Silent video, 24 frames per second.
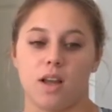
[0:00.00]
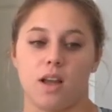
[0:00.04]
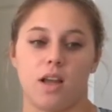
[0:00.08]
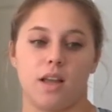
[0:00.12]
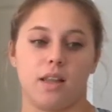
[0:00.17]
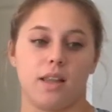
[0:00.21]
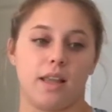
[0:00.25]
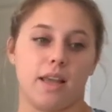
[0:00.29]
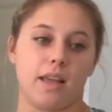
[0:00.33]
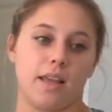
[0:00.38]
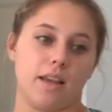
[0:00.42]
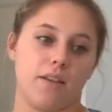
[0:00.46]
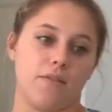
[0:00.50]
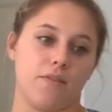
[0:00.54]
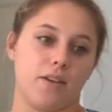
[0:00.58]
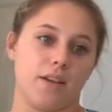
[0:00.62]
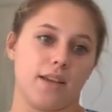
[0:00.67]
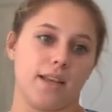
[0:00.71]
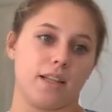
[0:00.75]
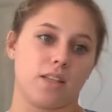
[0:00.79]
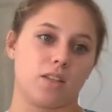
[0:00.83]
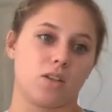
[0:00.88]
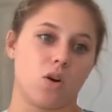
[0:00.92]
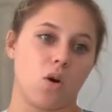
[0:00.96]
And then if it
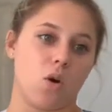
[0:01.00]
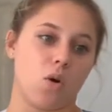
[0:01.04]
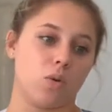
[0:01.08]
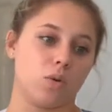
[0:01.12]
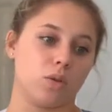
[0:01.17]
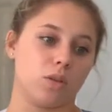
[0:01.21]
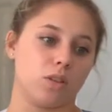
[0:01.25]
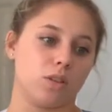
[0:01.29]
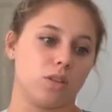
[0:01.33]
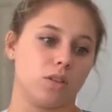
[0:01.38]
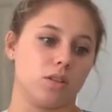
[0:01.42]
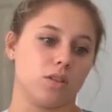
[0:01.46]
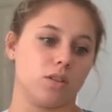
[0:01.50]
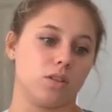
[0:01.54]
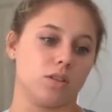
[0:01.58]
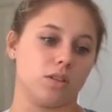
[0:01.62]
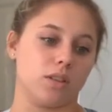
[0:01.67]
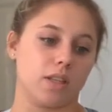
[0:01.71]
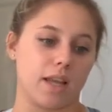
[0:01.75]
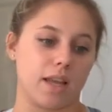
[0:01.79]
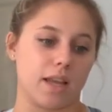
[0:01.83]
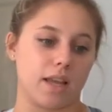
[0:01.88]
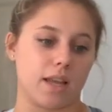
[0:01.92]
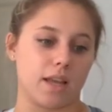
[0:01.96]
gets colder,
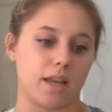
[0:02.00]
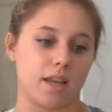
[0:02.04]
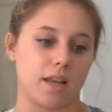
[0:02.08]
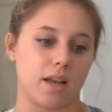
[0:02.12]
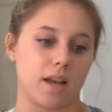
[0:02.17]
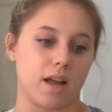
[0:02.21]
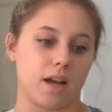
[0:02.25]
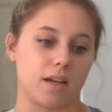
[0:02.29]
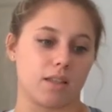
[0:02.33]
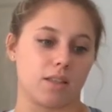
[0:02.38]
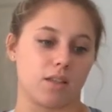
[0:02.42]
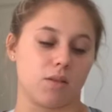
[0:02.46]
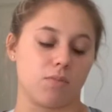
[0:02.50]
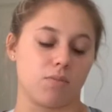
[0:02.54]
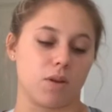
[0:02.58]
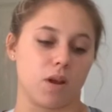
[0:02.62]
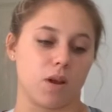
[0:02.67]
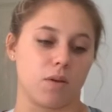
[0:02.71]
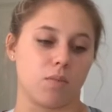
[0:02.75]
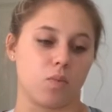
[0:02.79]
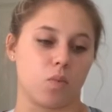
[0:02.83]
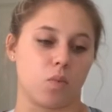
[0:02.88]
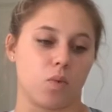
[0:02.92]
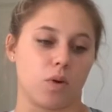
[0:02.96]
then I
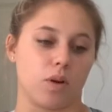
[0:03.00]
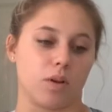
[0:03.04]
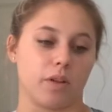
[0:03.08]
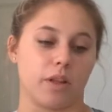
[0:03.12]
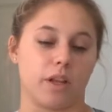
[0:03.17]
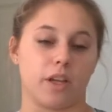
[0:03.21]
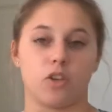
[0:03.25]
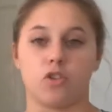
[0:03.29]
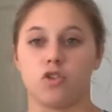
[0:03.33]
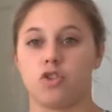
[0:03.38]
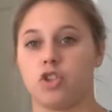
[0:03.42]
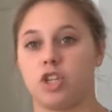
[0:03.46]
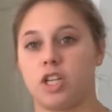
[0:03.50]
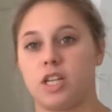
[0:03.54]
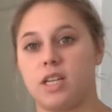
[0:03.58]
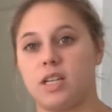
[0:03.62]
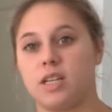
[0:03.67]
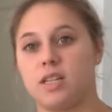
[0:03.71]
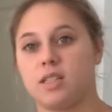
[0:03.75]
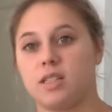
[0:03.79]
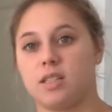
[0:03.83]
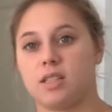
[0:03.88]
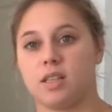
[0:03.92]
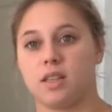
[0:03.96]
sometimes wear like
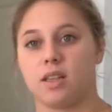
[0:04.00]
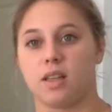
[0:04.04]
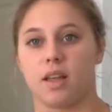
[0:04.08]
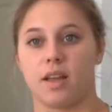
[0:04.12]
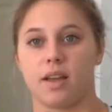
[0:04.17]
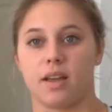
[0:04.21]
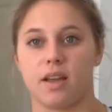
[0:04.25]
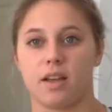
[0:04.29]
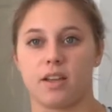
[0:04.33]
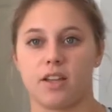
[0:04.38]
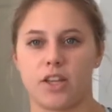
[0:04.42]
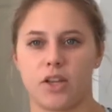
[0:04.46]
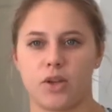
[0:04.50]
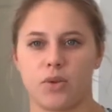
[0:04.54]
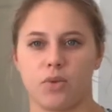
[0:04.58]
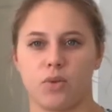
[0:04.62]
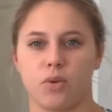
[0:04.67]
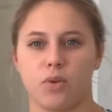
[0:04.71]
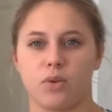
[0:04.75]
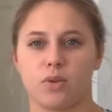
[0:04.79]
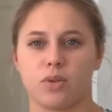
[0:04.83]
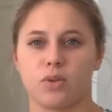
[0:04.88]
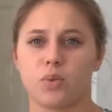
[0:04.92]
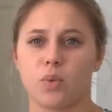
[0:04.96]
jeans and like a cute
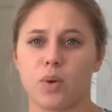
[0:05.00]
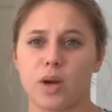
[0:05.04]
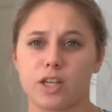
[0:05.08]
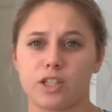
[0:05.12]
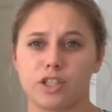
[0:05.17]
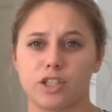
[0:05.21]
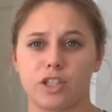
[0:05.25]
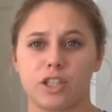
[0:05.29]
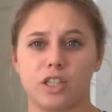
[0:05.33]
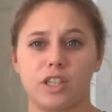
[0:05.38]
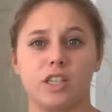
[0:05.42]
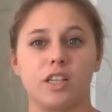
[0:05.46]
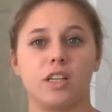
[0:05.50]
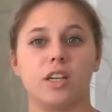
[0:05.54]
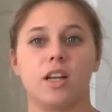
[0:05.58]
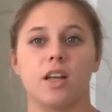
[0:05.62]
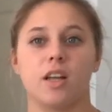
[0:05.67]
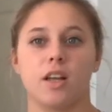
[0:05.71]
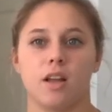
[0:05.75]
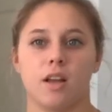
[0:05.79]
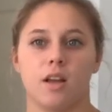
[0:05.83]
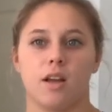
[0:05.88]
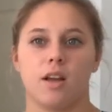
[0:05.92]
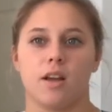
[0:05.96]
little sweatshirt.
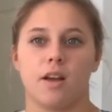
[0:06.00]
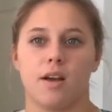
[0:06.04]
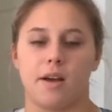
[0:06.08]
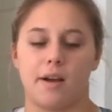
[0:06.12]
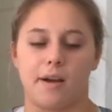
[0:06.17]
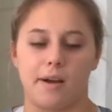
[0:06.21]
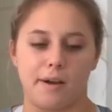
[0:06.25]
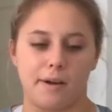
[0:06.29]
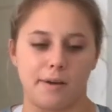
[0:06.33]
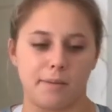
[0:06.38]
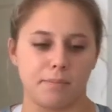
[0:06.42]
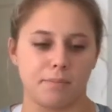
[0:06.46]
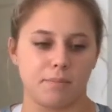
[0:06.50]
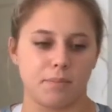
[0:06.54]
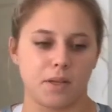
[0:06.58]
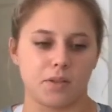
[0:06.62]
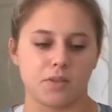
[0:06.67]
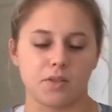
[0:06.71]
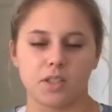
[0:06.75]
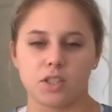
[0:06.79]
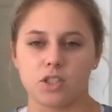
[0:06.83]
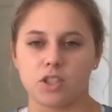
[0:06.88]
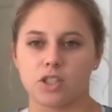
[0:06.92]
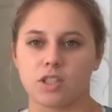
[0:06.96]
Um, it
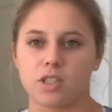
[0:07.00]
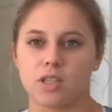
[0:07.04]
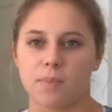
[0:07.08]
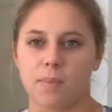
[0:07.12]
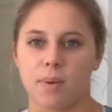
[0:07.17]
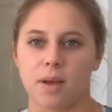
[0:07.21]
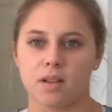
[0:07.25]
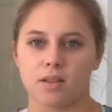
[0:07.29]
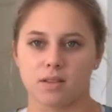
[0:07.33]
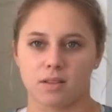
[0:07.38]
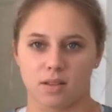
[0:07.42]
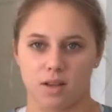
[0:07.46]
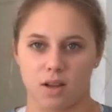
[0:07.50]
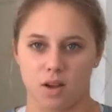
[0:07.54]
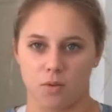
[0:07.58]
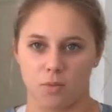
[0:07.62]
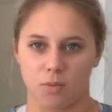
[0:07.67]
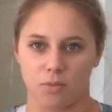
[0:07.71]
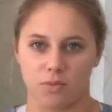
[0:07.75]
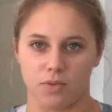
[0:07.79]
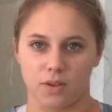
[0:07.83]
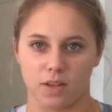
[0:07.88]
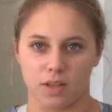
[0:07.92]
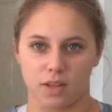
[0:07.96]
really just depends on how I'm
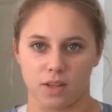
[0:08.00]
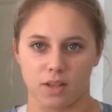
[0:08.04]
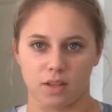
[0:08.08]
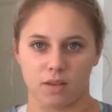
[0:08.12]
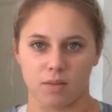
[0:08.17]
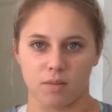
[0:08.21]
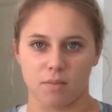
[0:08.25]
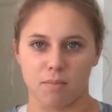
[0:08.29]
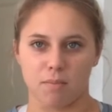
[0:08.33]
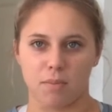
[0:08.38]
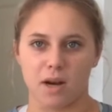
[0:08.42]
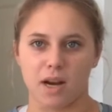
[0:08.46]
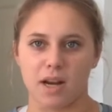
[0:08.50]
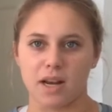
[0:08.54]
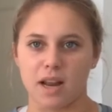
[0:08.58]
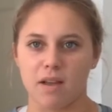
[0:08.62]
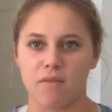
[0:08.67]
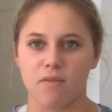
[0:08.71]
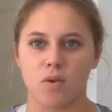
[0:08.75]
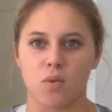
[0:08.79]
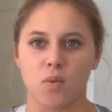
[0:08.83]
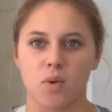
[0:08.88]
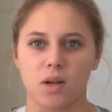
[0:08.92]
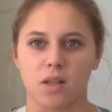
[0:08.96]
feeling. But I
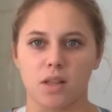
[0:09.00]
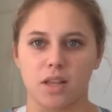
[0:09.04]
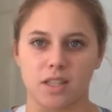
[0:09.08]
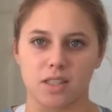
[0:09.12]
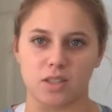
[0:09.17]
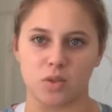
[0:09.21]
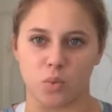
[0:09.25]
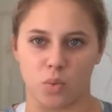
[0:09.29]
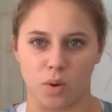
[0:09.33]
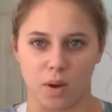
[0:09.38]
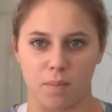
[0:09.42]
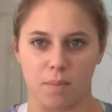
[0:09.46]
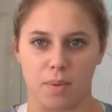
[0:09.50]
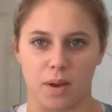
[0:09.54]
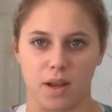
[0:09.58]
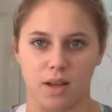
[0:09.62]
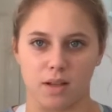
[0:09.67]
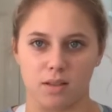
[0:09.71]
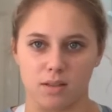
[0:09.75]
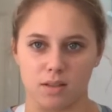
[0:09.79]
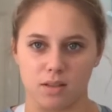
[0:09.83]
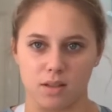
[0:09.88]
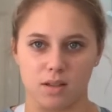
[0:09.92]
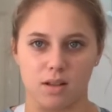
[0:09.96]
never wear like
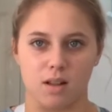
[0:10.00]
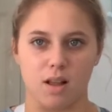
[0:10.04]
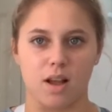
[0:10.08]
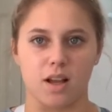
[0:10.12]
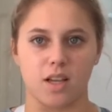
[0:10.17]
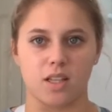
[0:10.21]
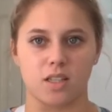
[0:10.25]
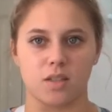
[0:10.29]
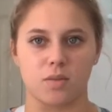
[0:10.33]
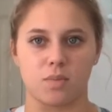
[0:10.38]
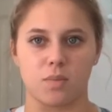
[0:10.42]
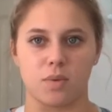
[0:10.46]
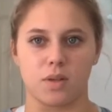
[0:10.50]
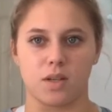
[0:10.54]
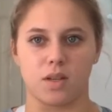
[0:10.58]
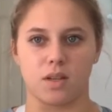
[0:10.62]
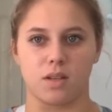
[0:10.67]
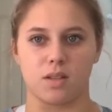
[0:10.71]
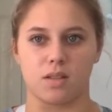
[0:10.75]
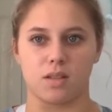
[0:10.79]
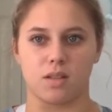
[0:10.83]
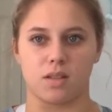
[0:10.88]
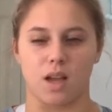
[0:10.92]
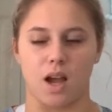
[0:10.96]
sweatpants to class
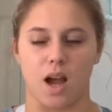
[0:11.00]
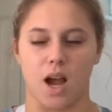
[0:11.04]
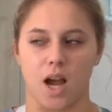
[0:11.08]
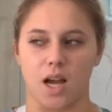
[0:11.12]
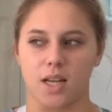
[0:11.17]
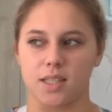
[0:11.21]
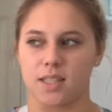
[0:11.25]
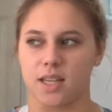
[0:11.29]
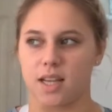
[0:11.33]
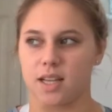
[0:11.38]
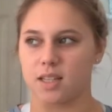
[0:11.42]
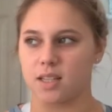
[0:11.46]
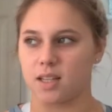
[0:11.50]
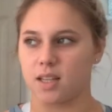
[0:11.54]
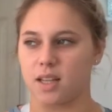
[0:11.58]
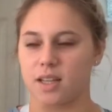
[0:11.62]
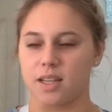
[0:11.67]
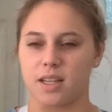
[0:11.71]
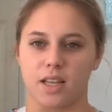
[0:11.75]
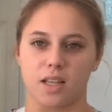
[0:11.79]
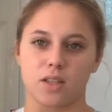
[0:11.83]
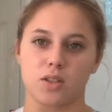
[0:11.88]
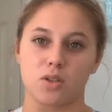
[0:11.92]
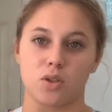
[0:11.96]
because I tend to
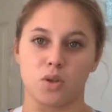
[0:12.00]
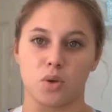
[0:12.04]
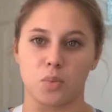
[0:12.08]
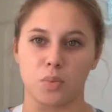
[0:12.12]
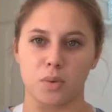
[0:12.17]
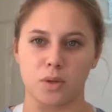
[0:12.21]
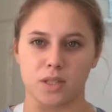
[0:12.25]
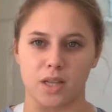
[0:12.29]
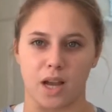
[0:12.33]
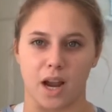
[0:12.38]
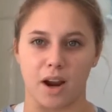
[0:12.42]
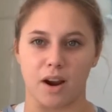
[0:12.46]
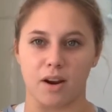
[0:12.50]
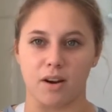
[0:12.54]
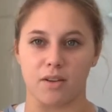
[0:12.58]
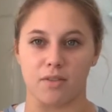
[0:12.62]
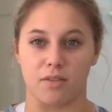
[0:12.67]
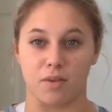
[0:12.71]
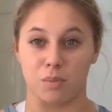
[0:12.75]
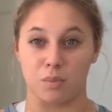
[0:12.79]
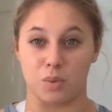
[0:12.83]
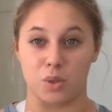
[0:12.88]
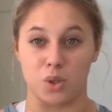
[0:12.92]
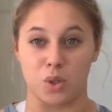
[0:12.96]
like get super tired if
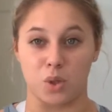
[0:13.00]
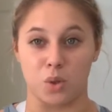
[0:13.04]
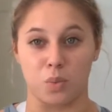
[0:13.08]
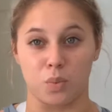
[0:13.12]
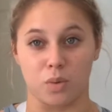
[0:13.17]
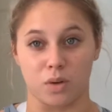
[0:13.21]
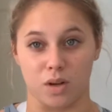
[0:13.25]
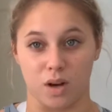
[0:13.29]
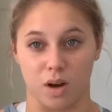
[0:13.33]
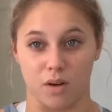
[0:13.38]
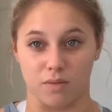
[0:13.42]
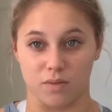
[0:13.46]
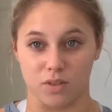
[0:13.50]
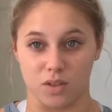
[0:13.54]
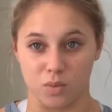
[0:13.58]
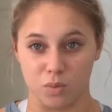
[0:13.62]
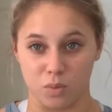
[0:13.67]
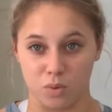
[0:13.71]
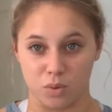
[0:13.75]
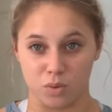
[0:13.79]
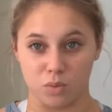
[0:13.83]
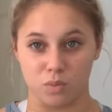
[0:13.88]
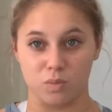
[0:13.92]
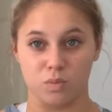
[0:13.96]
I'm super
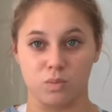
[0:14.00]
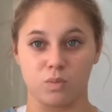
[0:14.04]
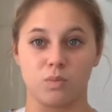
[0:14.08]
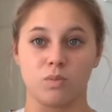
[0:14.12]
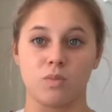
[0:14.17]
comfortable.